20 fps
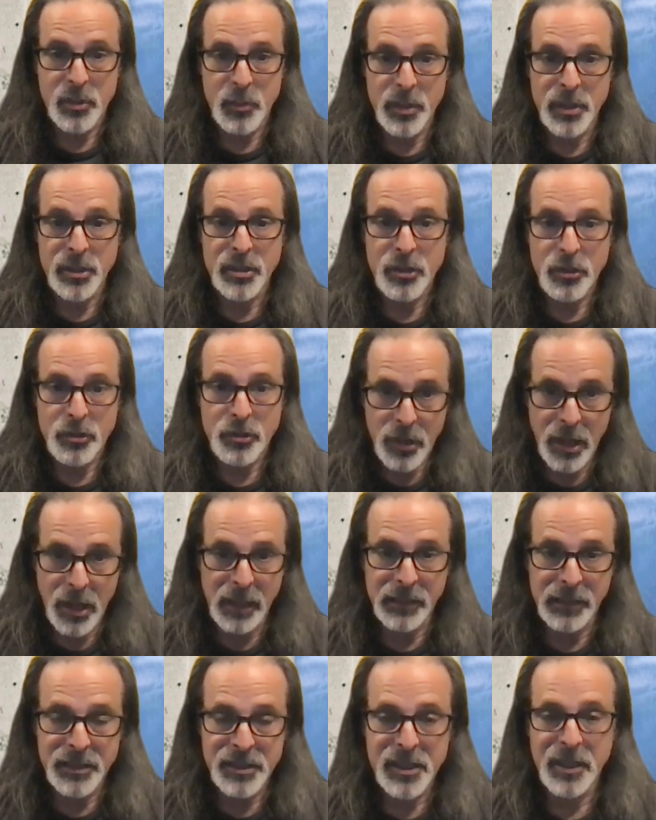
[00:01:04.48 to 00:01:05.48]
three's
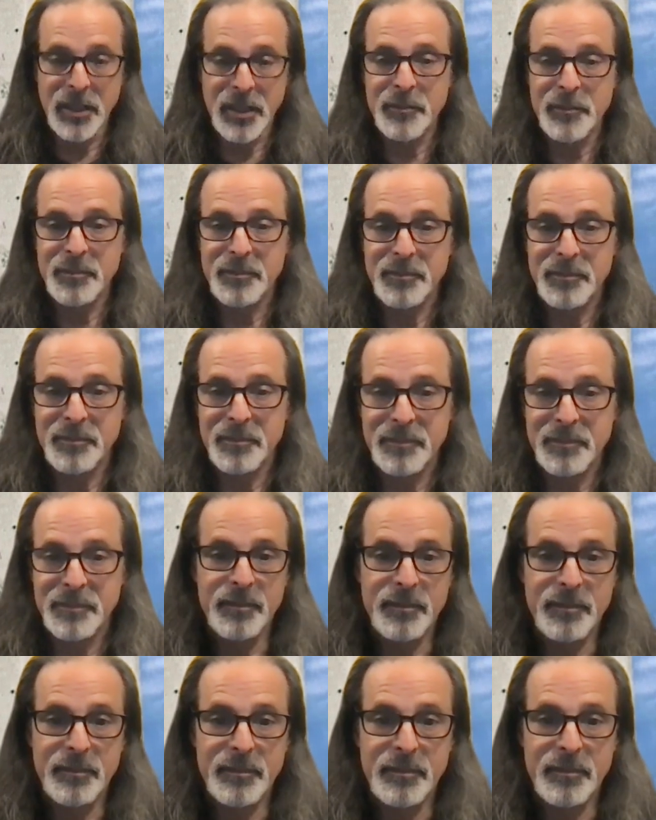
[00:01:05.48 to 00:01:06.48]
track listing.
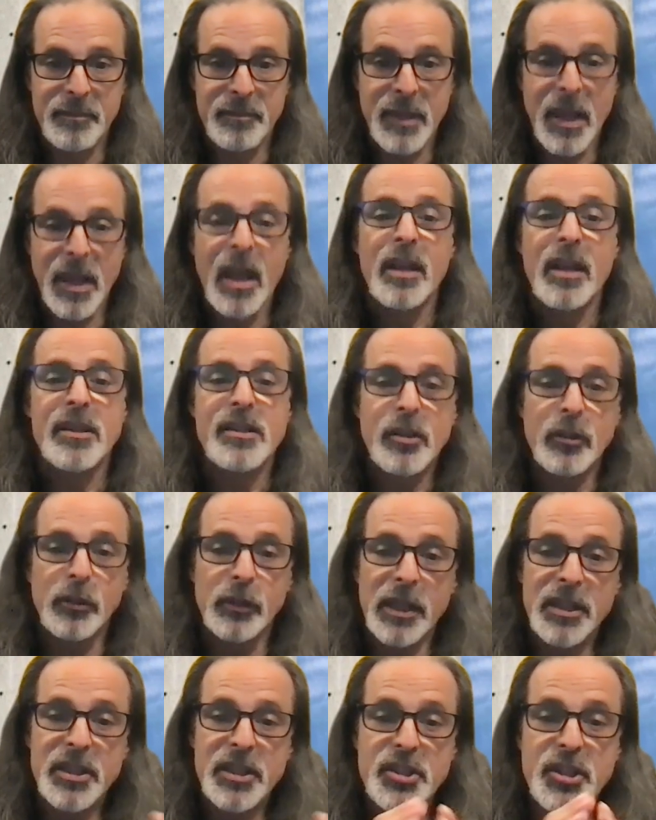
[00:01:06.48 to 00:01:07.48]
So
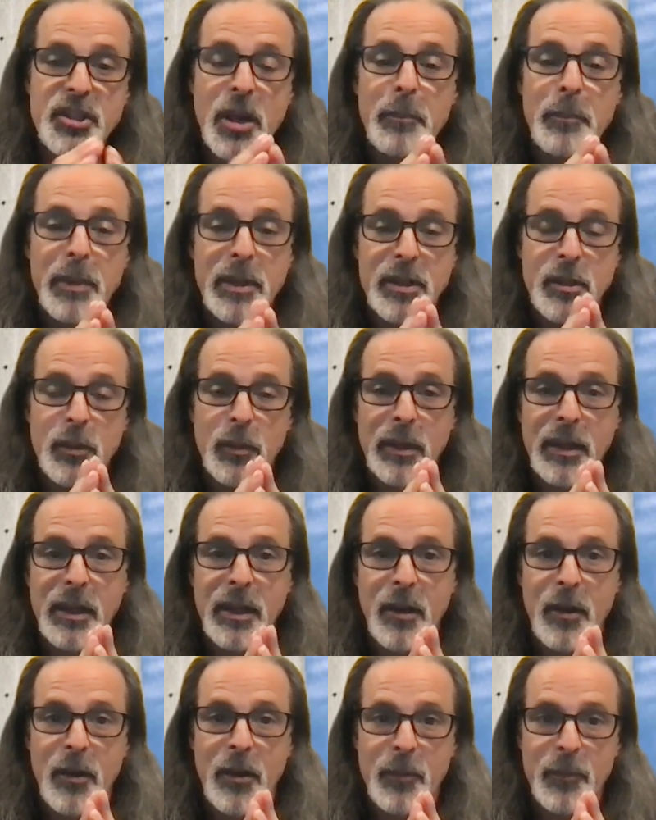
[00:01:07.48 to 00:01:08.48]
let's jump into it
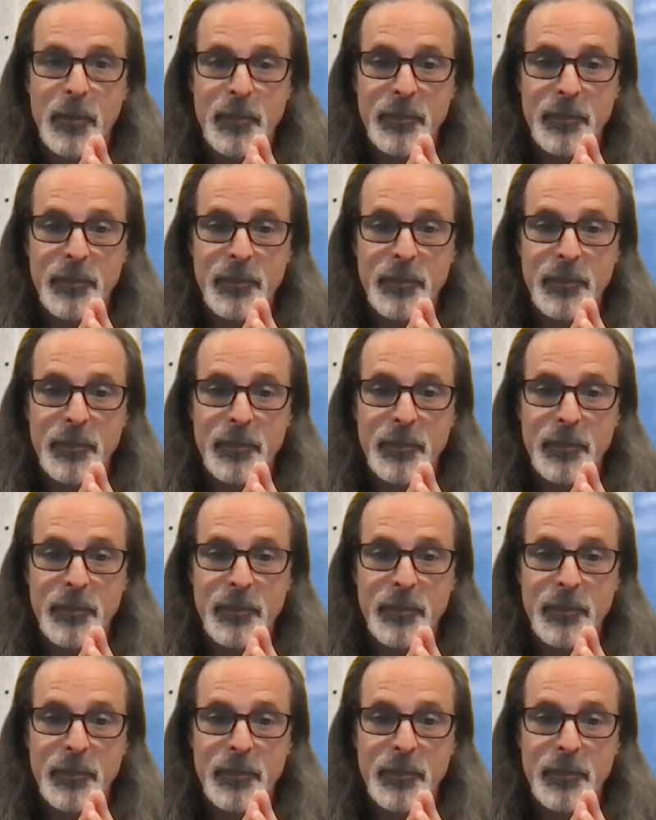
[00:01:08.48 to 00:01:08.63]
here.